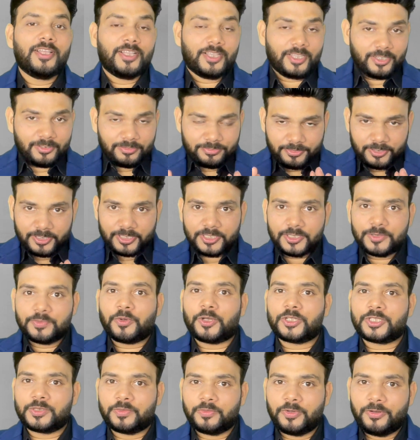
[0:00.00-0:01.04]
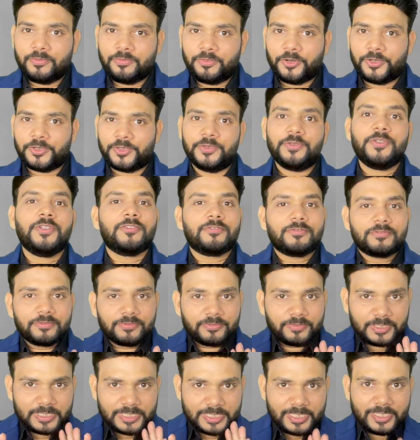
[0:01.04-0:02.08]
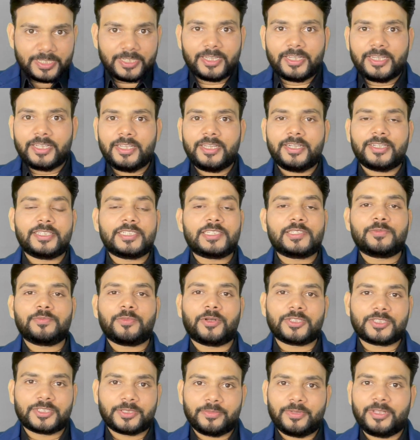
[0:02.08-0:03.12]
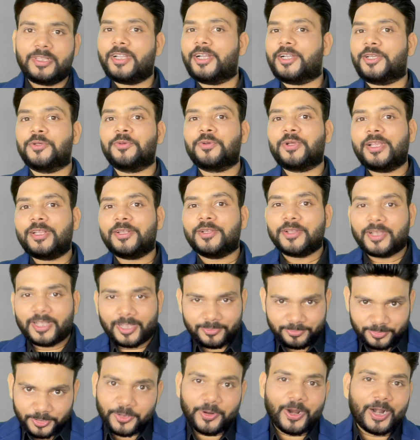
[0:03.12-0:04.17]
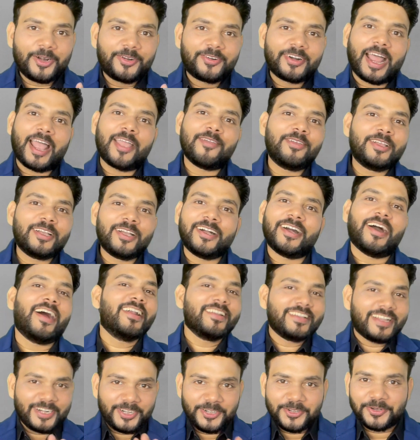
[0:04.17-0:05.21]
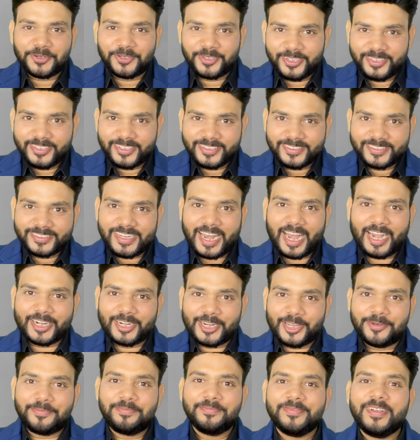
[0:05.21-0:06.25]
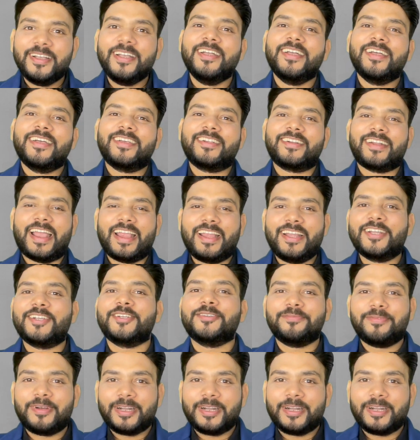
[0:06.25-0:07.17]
If it is possible for you, if physically it is possible that you can, if you are driving a car, then don't stand up, right?